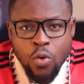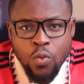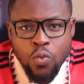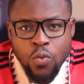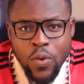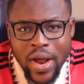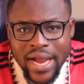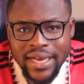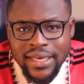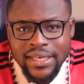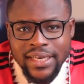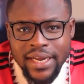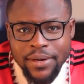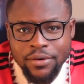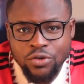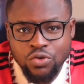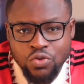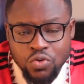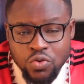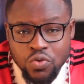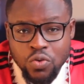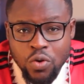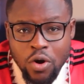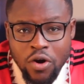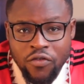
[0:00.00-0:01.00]
when they
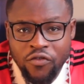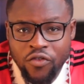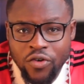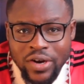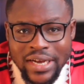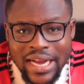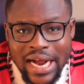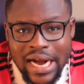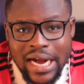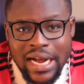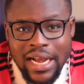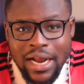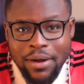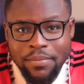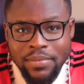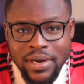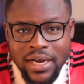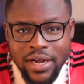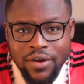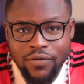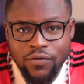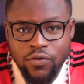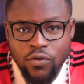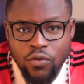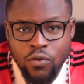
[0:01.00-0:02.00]
do well for their club
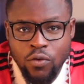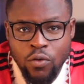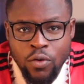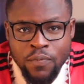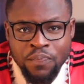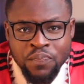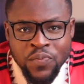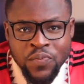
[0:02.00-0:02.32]
level.